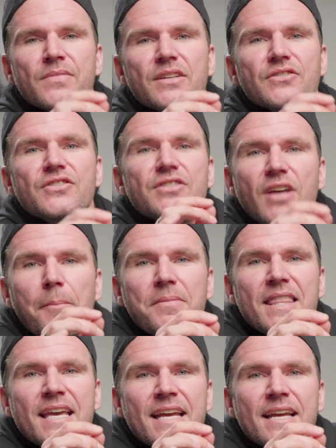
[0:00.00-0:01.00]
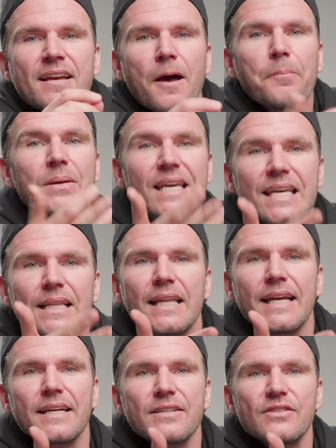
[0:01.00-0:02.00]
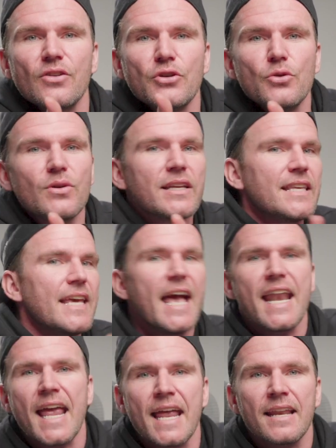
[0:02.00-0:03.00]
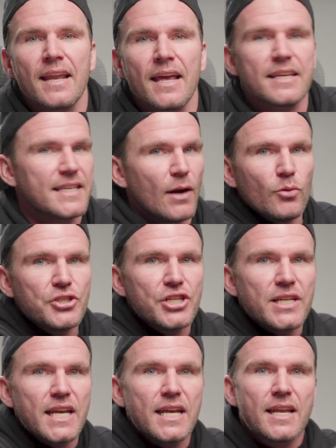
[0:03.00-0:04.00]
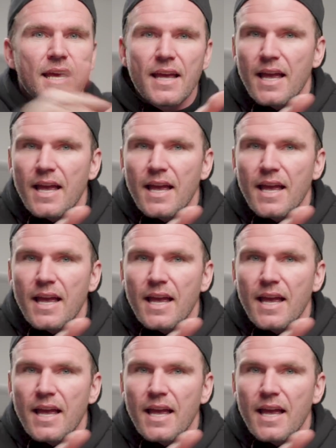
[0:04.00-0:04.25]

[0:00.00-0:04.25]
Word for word: something appealing so you can get in, get what you need,